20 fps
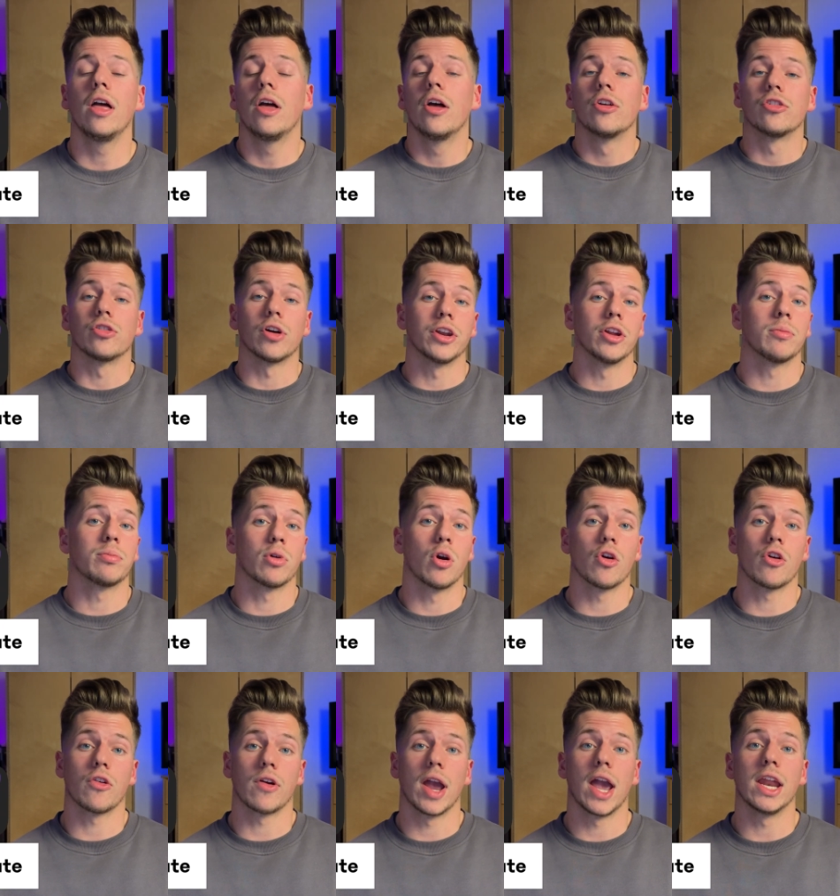So I know
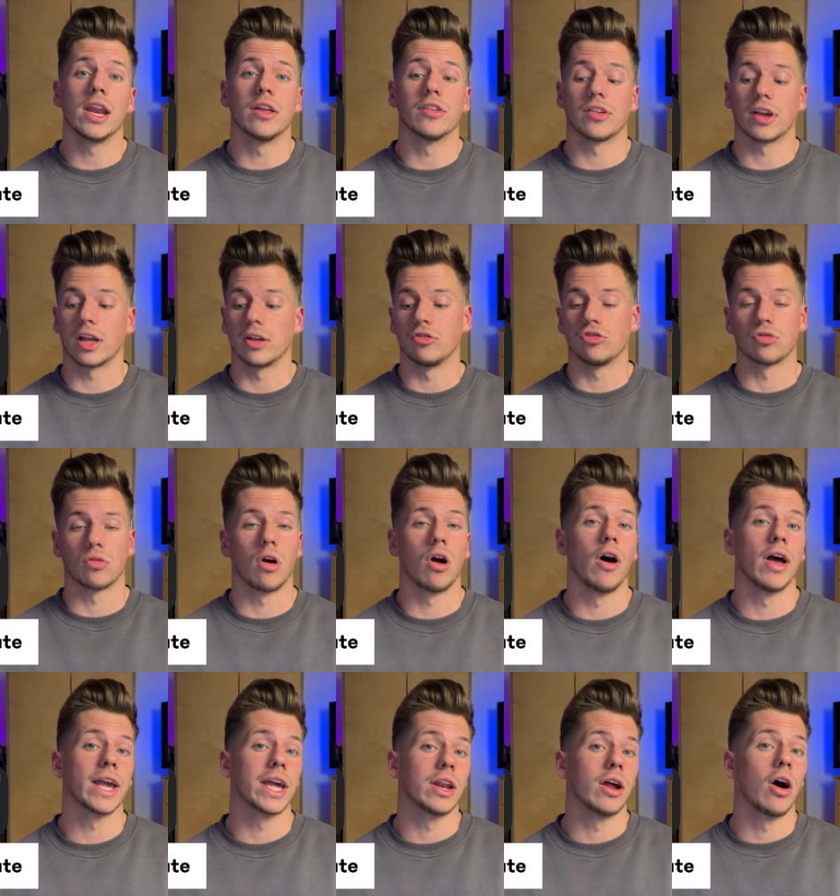Procreate is like a
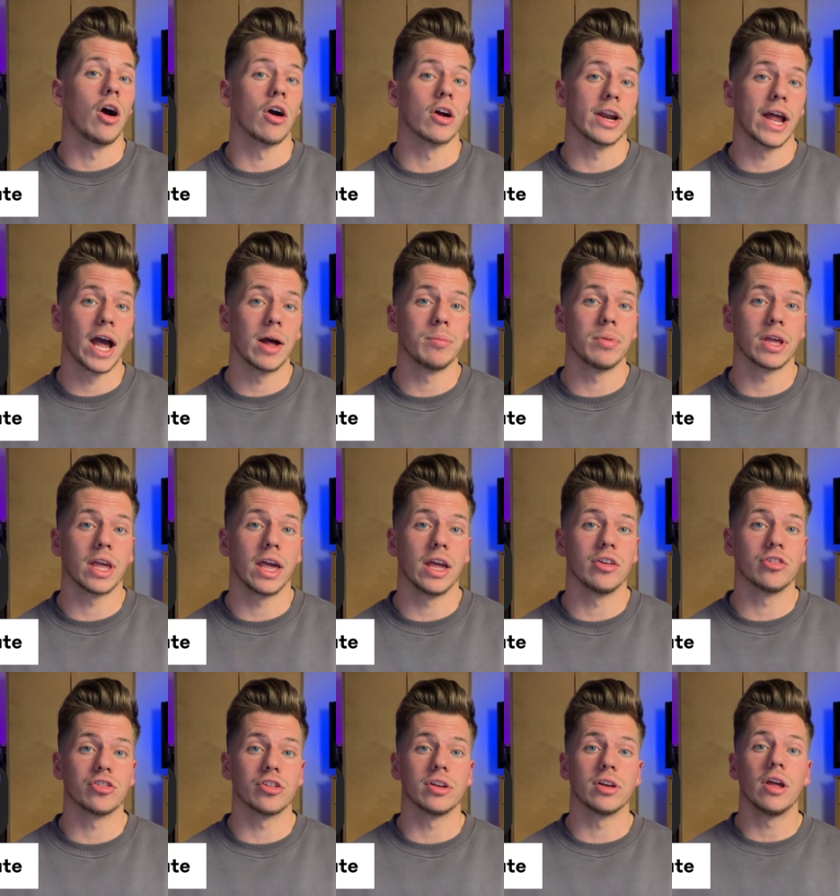drawing and art
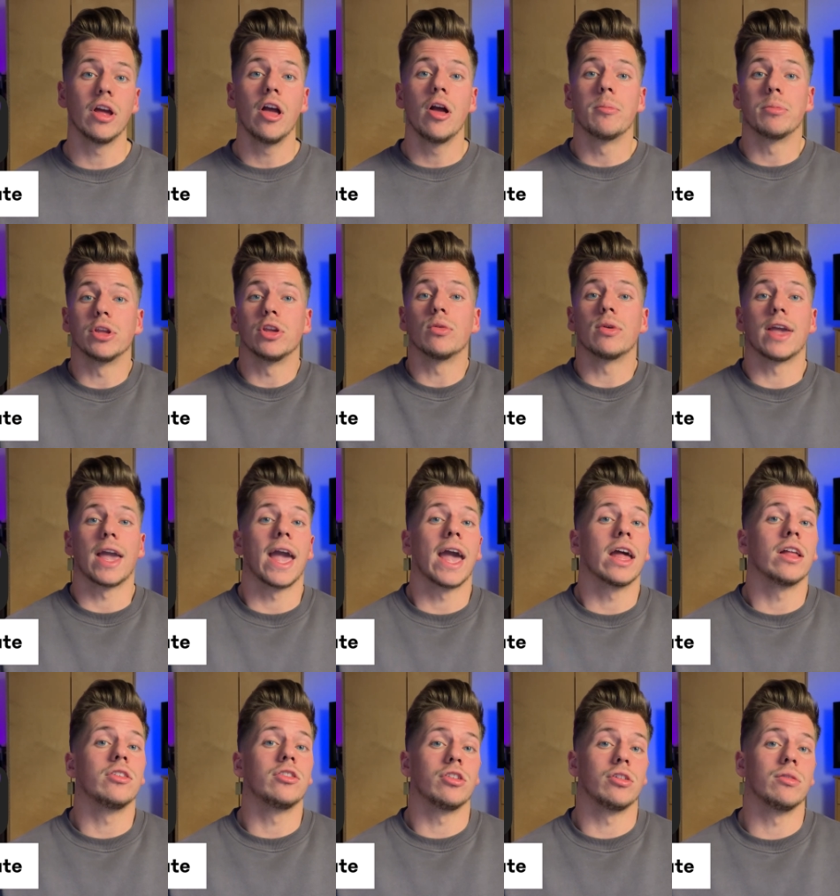application, but you
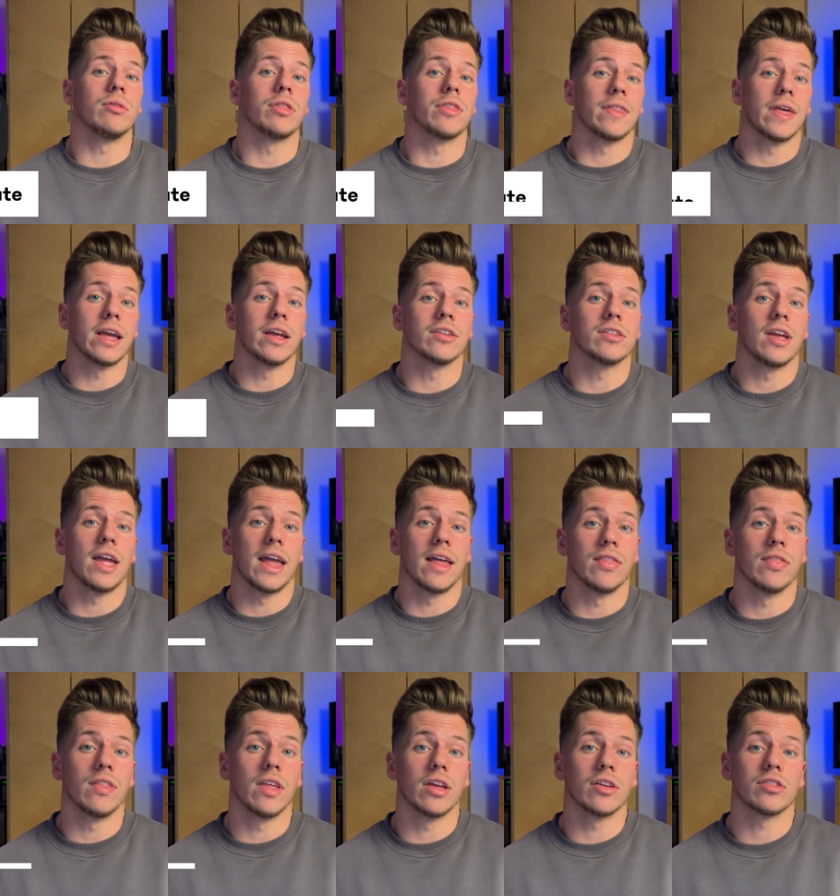can do things
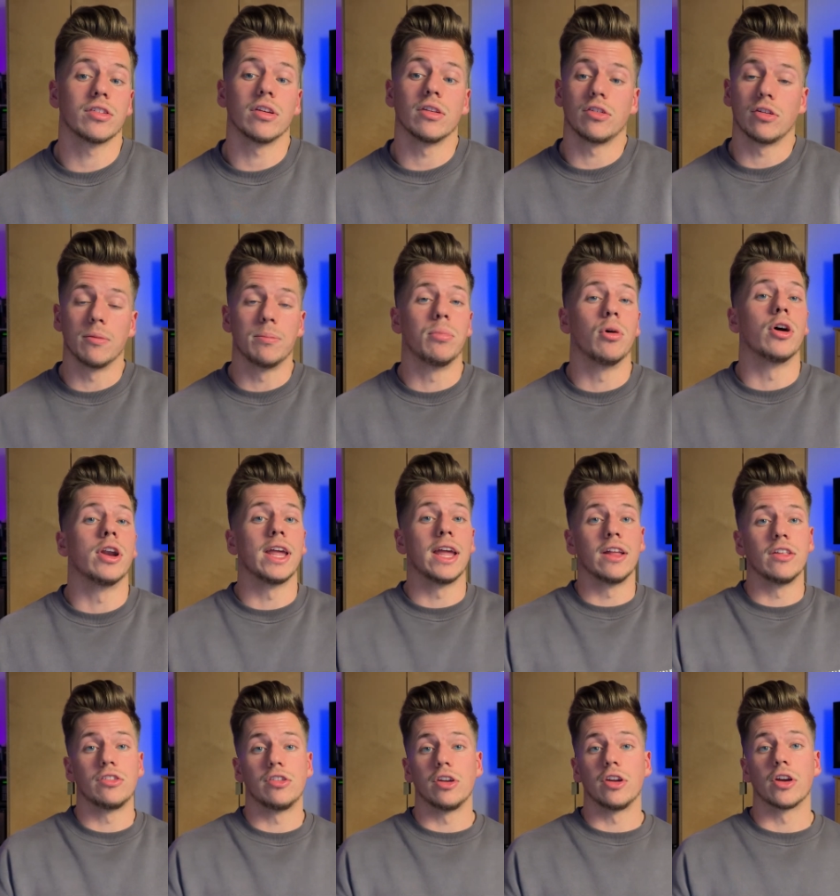in this to put
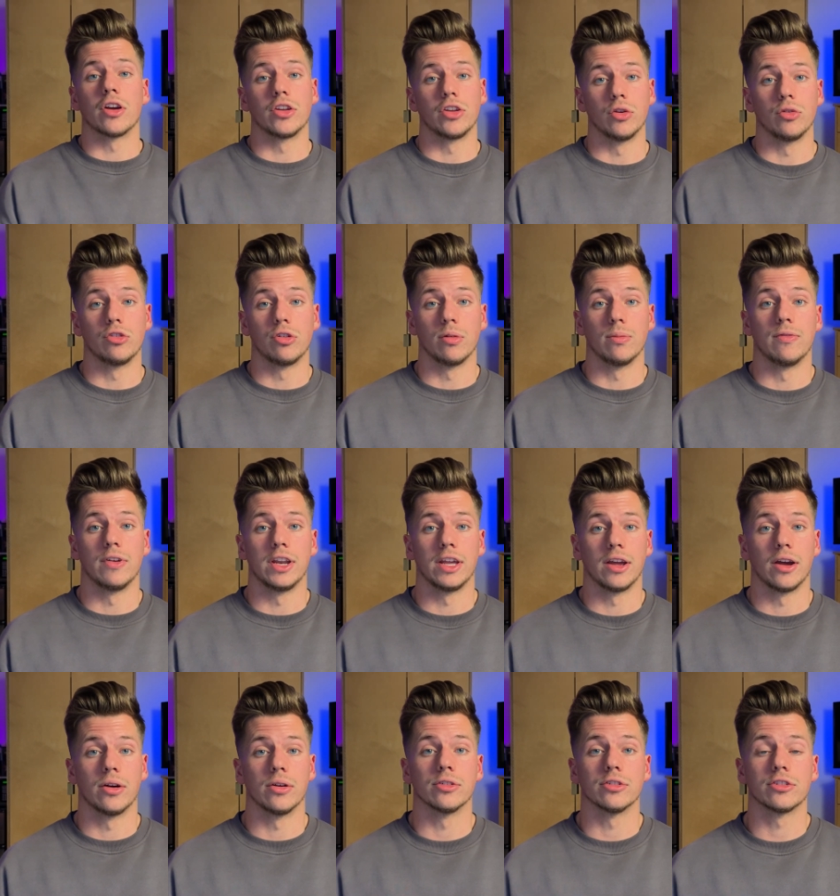into your YouTube
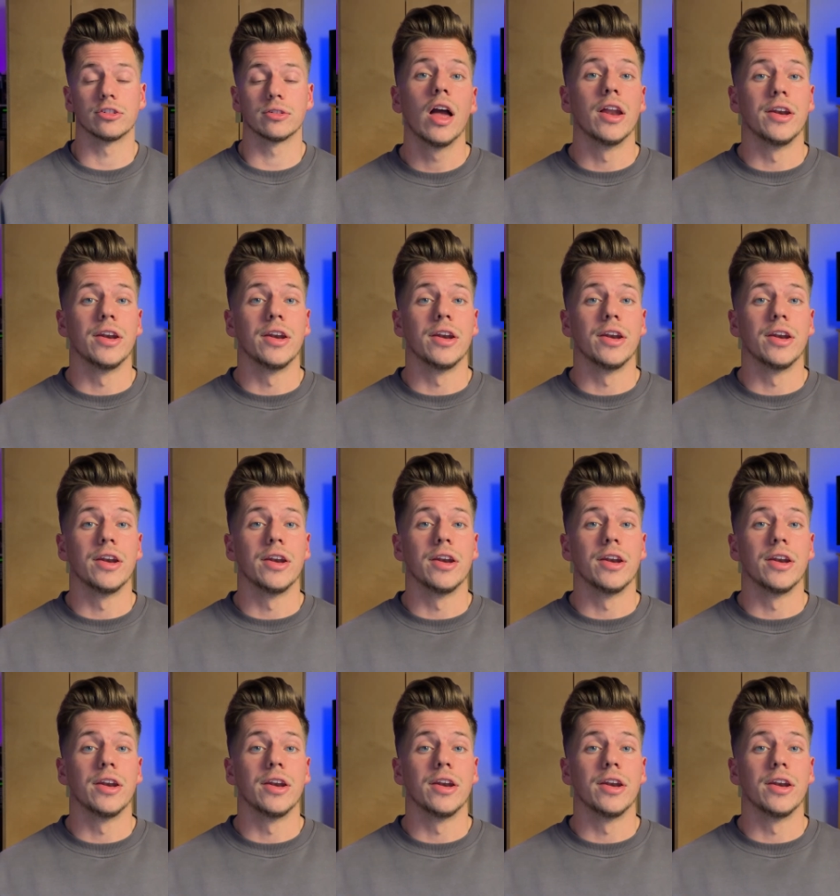videos.